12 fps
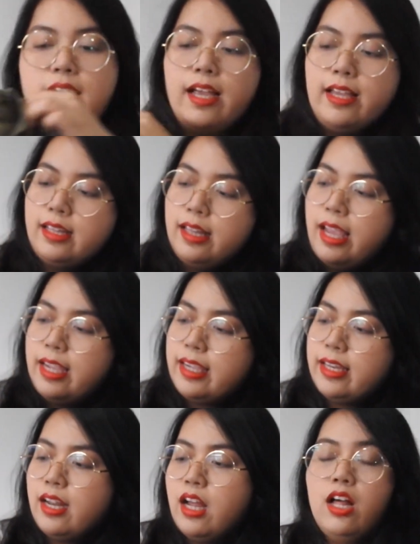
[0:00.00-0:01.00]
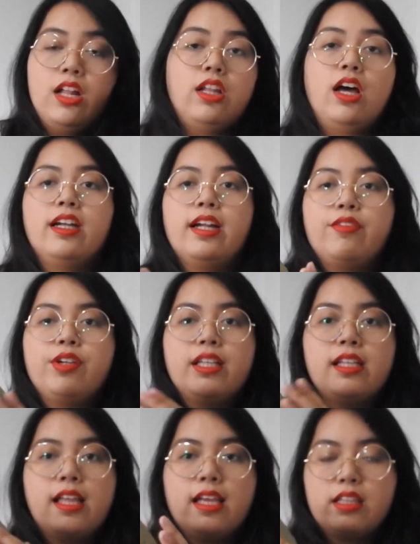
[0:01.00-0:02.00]
I like it a lot. I
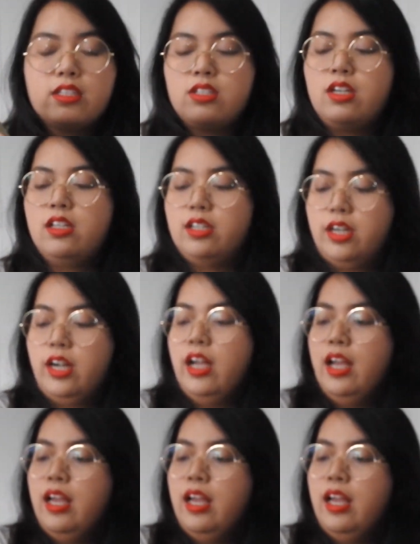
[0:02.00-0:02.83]
really like this color